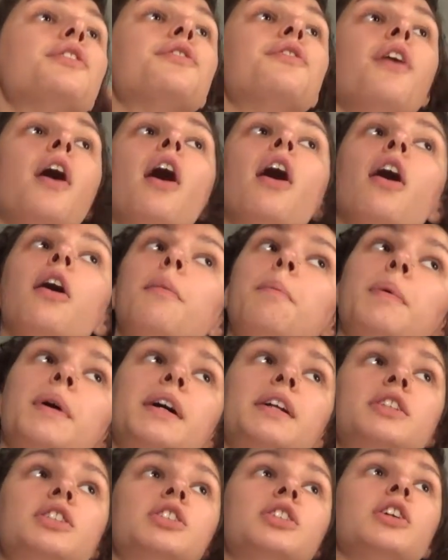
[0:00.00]
fault,
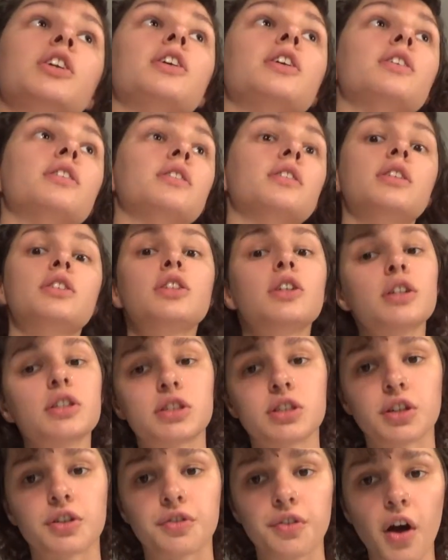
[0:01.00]
but sure, sure
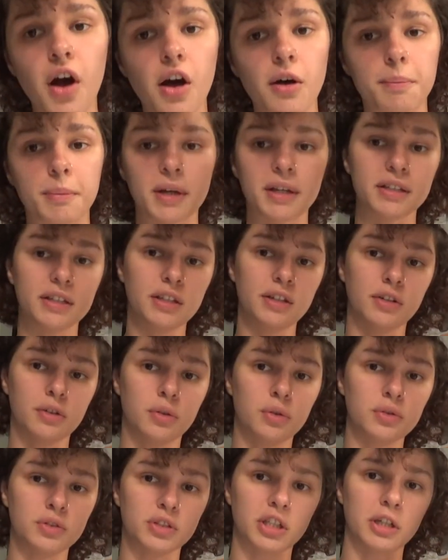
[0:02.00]
it's your fault, but, you know,
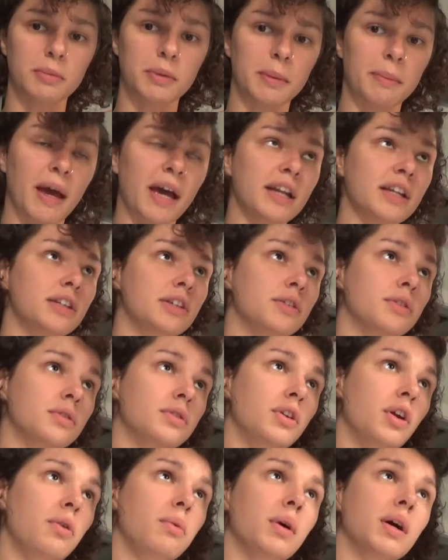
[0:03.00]
who's going to be mad at you?
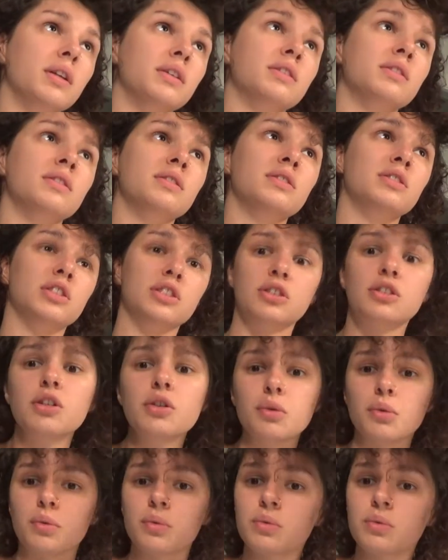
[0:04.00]
No one. Just you.